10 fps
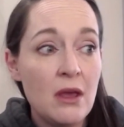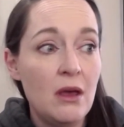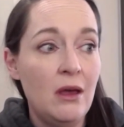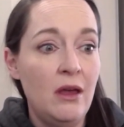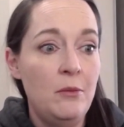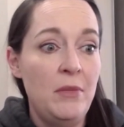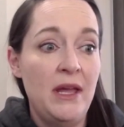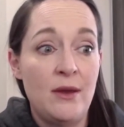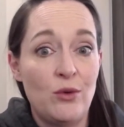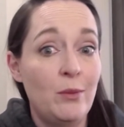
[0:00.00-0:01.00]
And
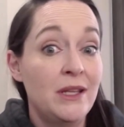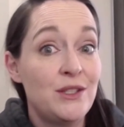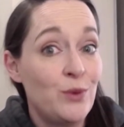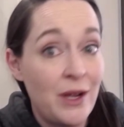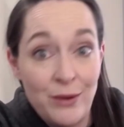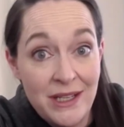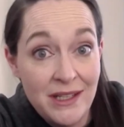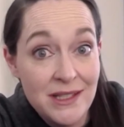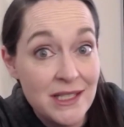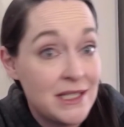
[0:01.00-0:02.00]
there were months when I would
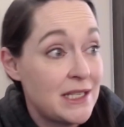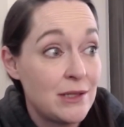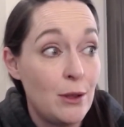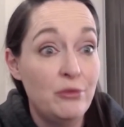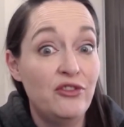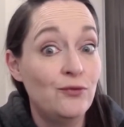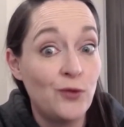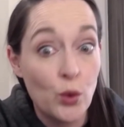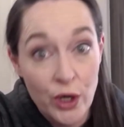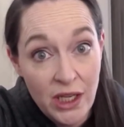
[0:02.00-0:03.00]
hit Success Club
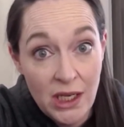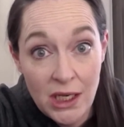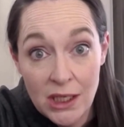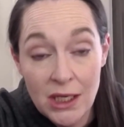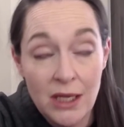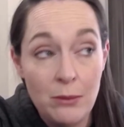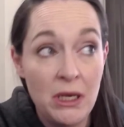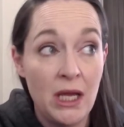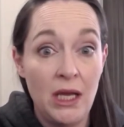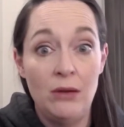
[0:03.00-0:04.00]
40. I mean,
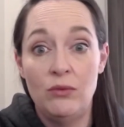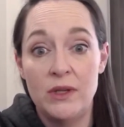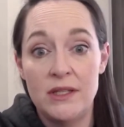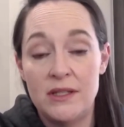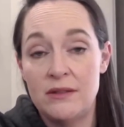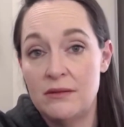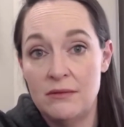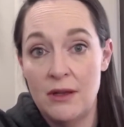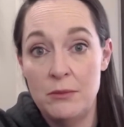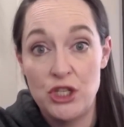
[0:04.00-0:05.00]
I was
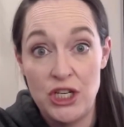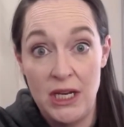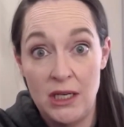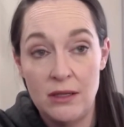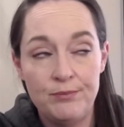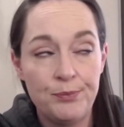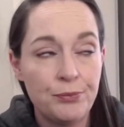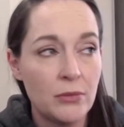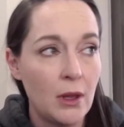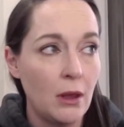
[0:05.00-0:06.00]
a machine.
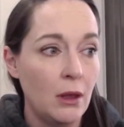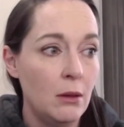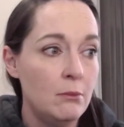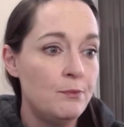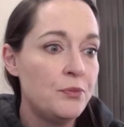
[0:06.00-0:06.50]
And